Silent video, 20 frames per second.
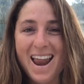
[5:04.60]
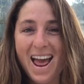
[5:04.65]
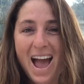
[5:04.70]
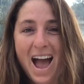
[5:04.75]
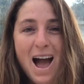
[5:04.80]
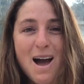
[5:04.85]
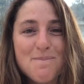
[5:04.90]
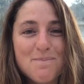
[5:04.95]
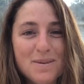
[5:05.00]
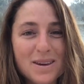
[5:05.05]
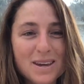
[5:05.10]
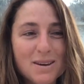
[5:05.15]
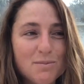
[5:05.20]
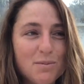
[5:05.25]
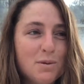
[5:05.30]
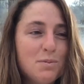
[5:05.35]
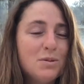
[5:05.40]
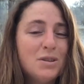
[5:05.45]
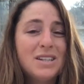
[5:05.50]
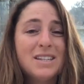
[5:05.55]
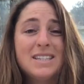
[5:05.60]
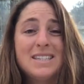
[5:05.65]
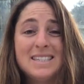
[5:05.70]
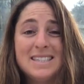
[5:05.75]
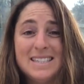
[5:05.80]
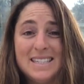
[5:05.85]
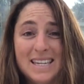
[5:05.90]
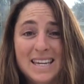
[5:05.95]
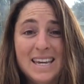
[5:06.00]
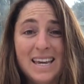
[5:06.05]
and happy, and people could
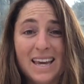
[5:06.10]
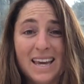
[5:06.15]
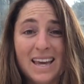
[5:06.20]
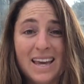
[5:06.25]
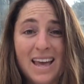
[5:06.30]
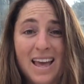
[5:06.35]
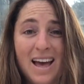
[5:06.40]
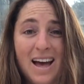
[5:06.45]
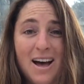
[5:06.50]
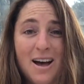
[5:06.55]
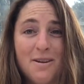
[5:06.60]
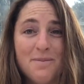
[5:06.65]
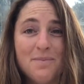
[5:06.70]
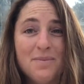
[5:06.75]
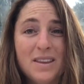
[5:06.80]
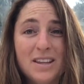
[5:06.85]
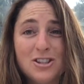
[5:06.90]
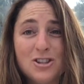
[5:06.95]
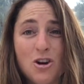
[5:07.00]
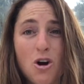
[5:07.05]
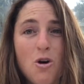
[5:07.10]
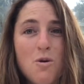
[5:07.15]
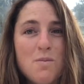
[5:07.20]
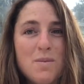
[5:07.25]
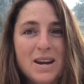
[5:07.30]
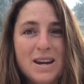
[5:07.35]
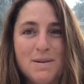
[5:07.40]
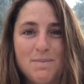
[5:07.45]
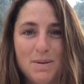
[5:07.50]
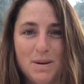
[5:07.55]
see it. So
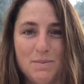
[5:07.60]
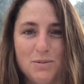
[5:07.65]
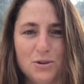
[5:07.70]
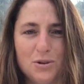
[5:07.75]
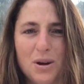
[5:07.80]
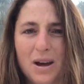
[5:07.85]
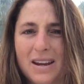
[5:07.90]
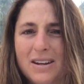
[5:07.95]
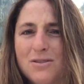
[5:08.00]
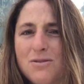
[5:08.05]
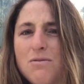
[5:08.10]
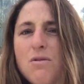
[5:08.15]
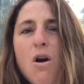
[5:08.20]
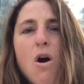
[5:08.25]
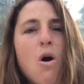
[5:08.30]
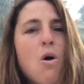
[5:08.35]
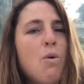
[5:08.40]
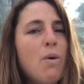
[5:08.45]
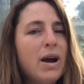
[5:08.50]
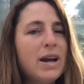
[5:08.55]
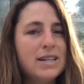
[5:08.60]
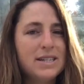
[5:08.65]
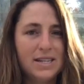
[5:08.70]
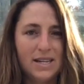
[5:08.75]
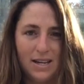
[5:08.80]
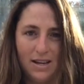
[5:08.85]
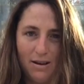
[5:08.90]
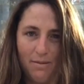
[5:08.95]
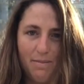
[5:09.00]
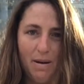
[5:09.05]
many people who had no
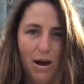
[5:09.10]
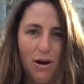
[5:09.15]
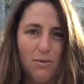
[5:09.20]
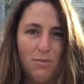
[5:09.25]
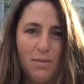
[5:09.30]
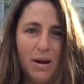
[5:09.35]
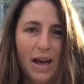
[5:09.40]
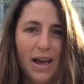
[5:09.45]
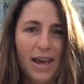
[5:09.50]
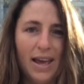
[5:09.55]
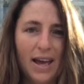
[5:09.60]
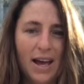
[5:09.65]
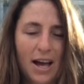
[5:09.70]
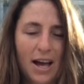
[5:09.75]
idea about my